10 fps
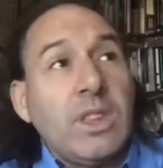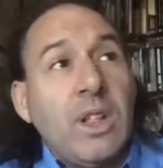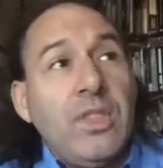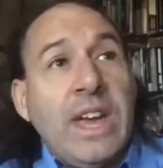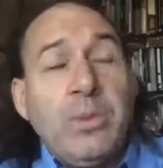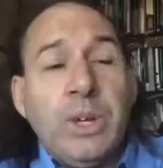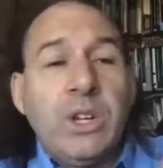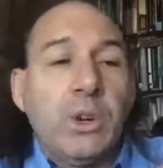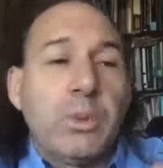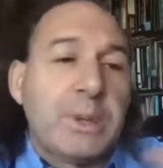then we
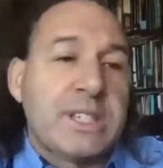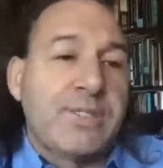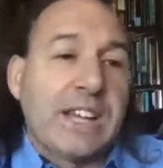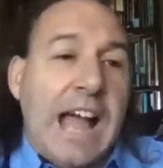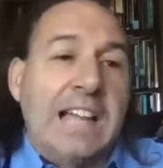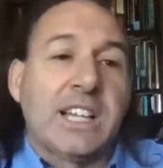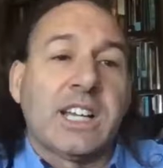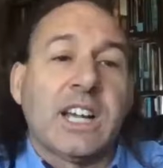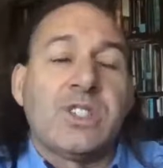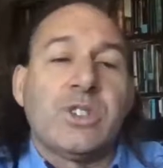know Pacific Island
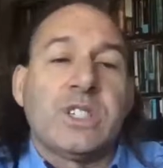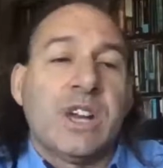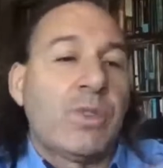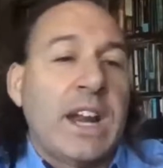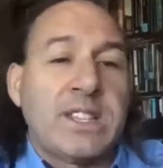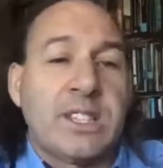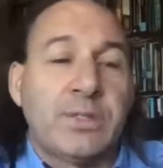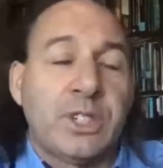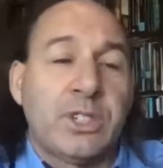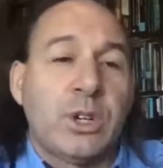countries, their right of
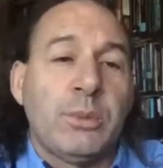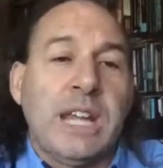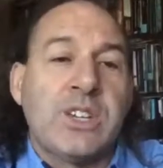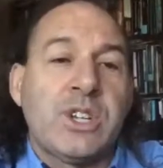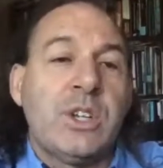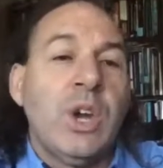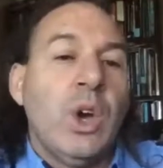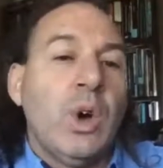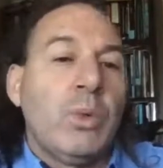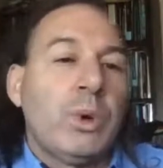self-determination
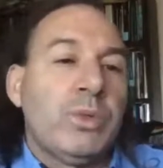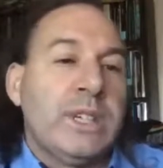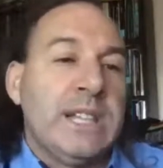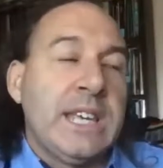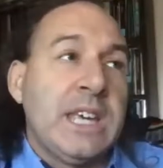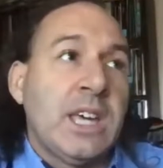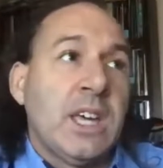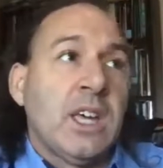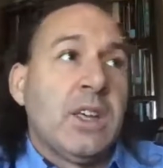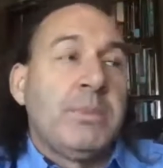will really
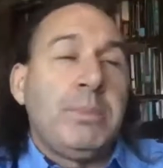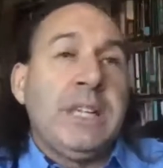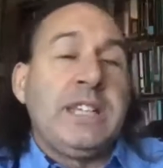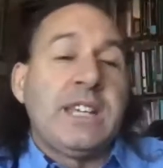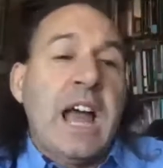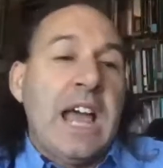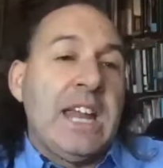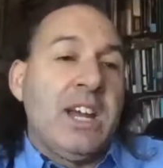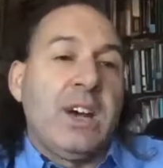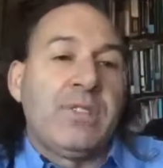be
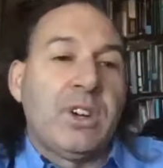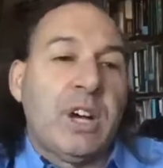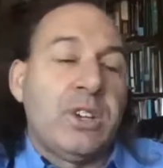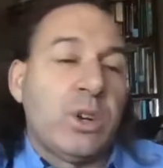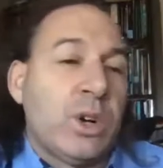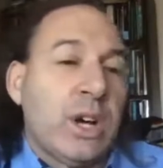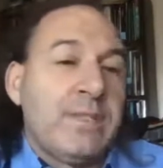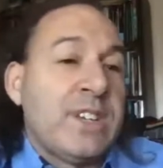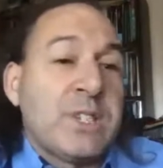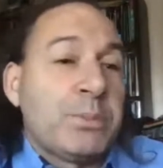denied under an
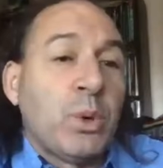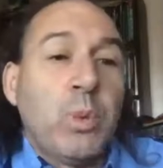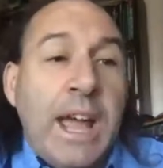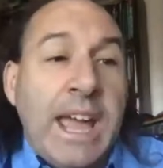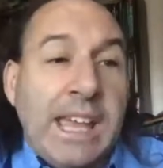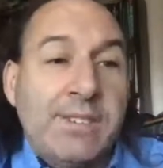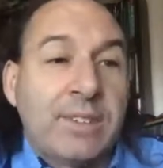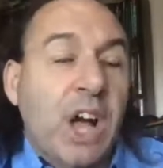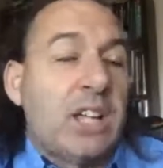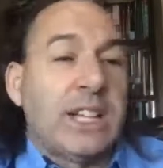invisible wave of
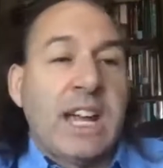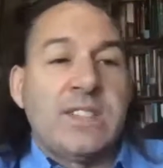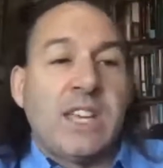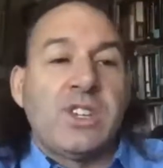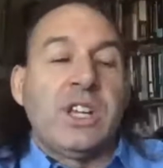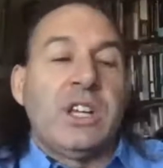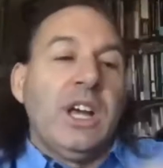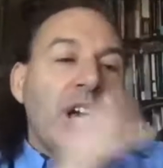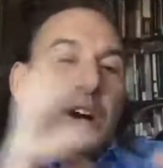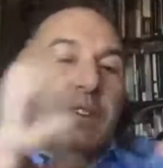colonization
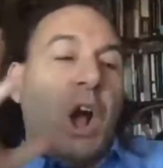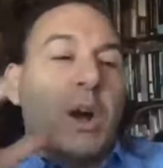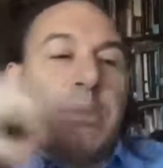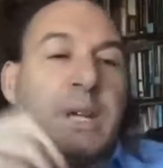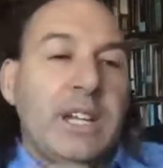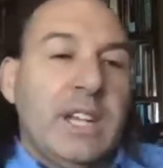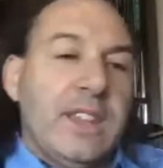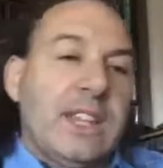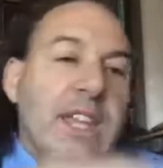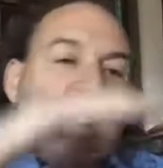of carbon
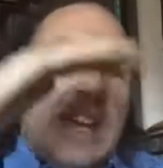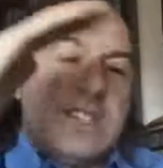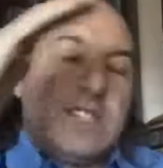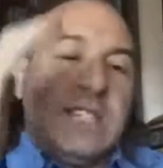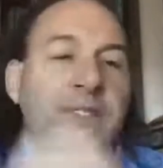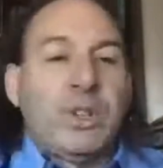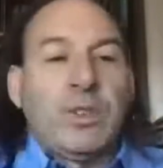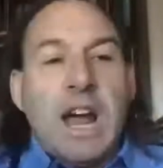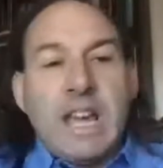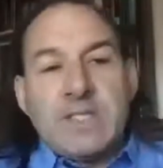that then has sea level
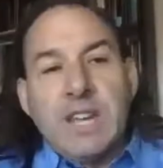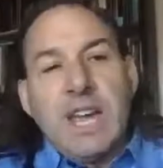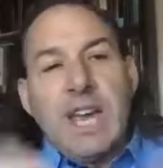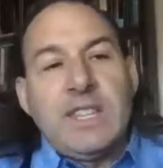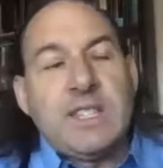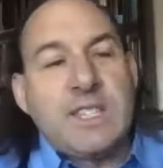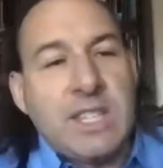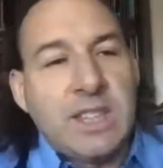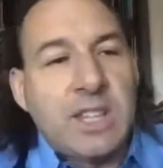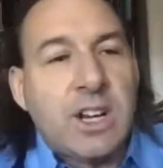rise, and then
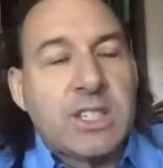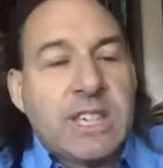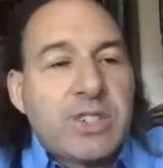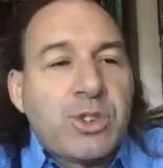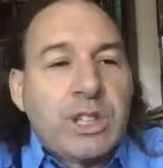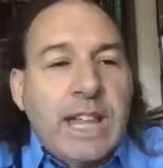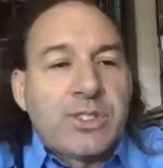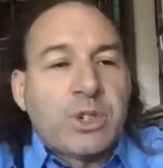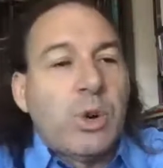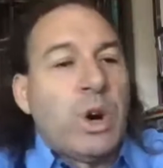seeing their ancestral
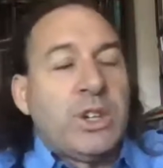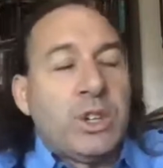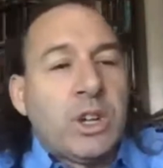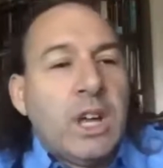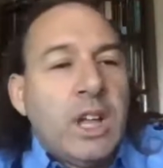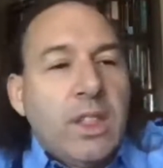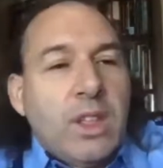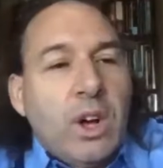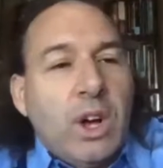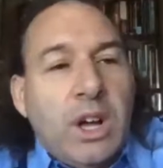lands go under
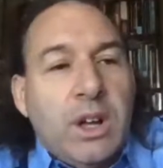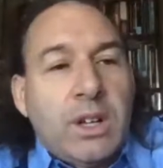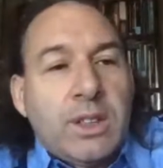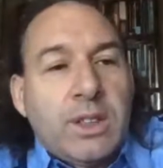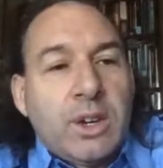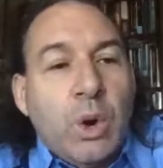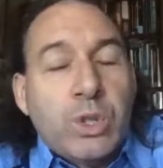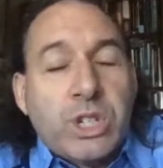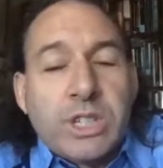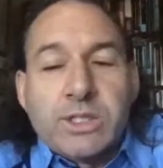the
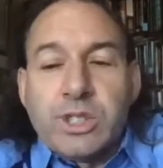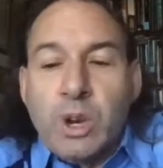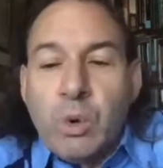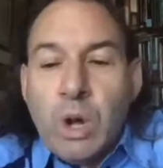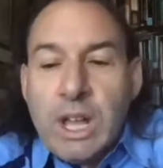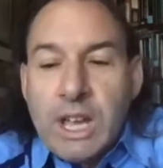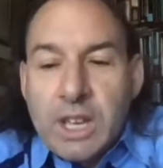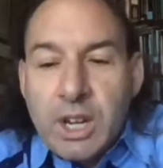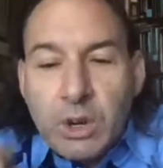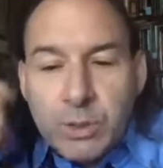ocean. So,
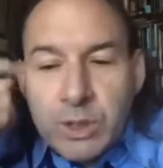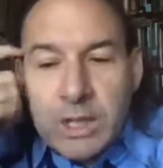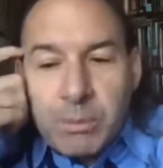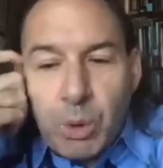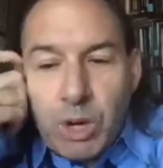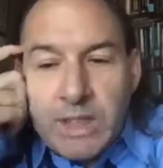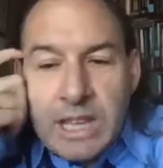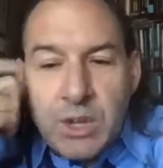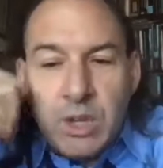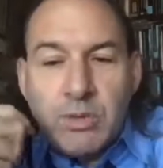you know, it's really important that
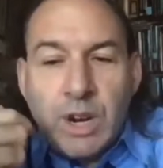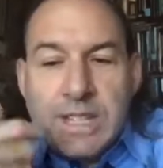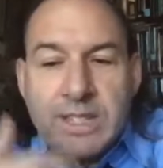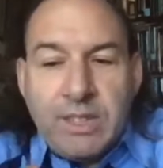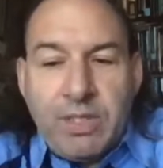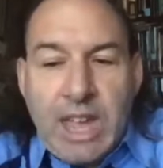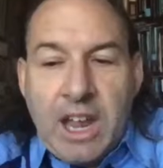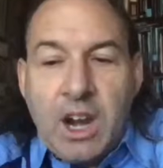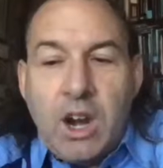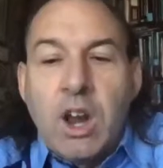you can raise it
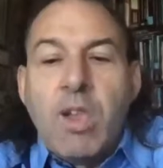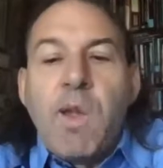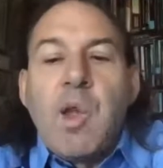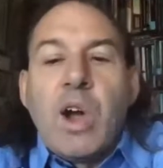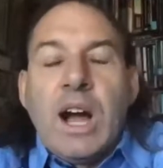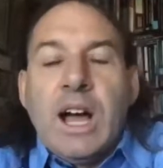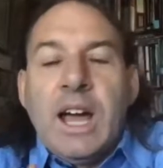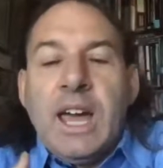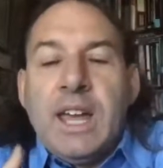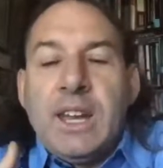there.
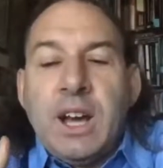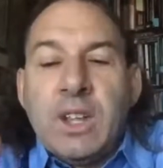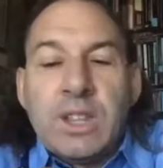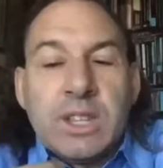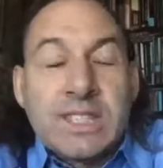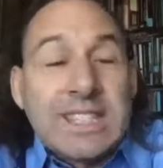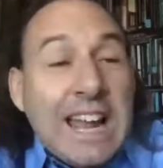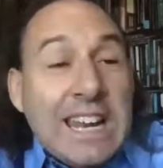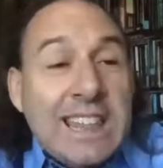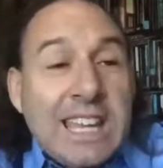And the
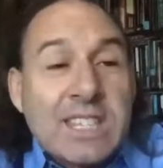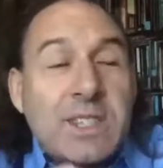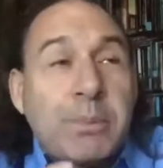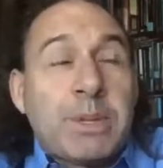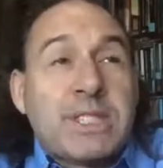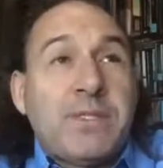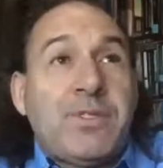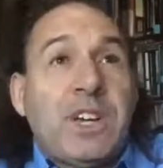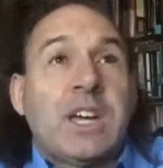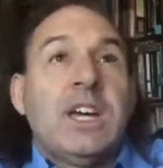exciting thing is the
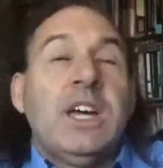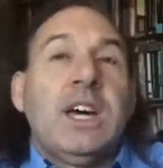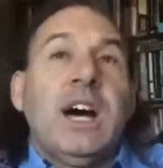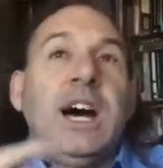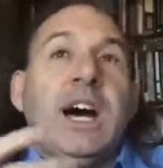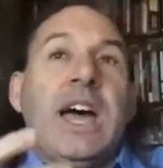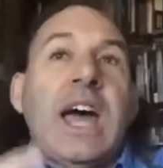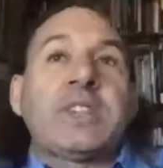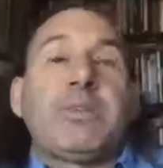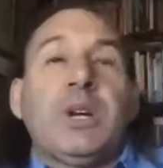Pacific
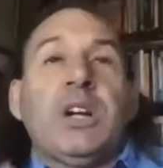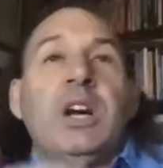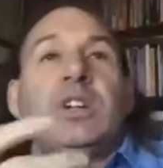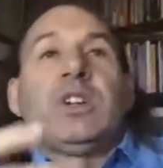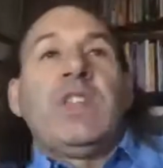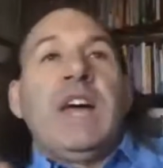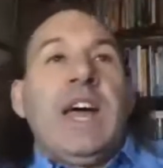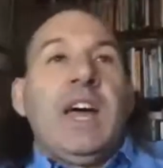expert under the